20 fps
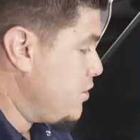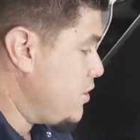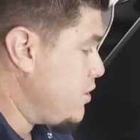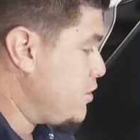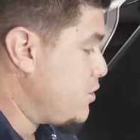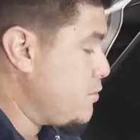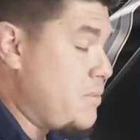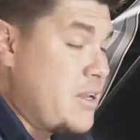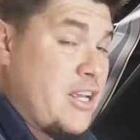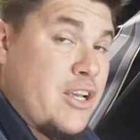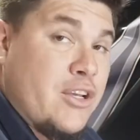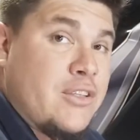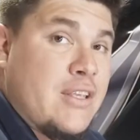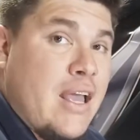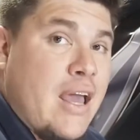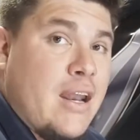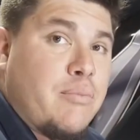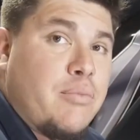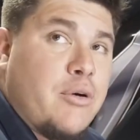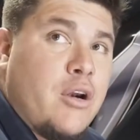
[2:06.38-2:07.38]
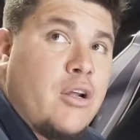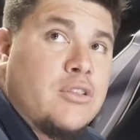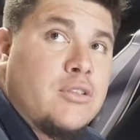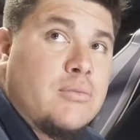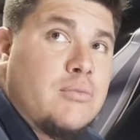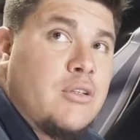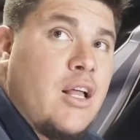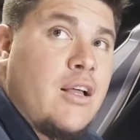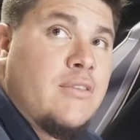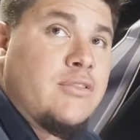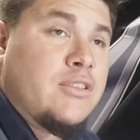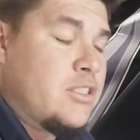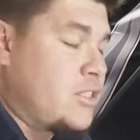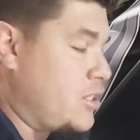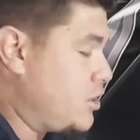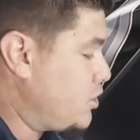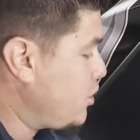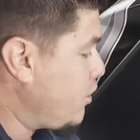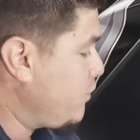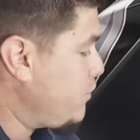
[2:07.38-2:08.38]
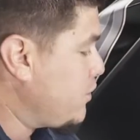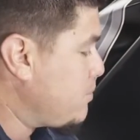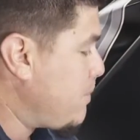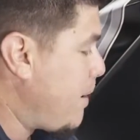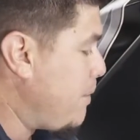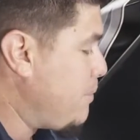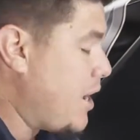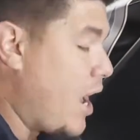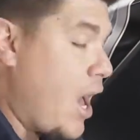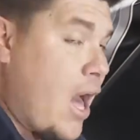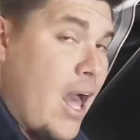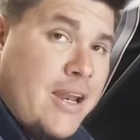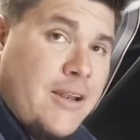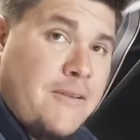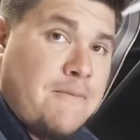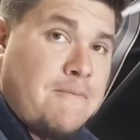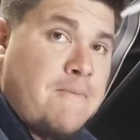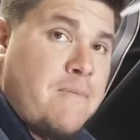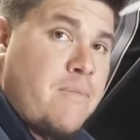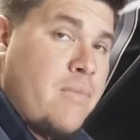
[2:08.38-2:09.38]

This would be a good time to put on some gloves because this surface might be hot.